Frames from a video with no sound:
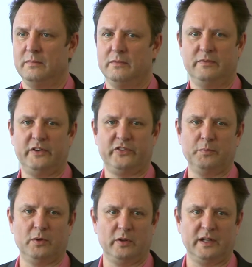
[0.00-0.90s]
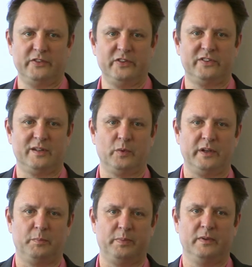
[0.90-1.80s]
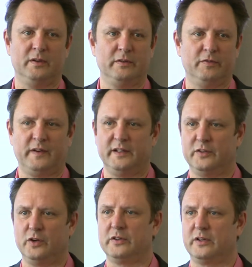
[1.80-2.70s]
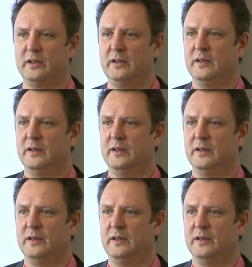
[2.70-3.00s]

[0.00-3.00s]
very simple online system where you find a doctor,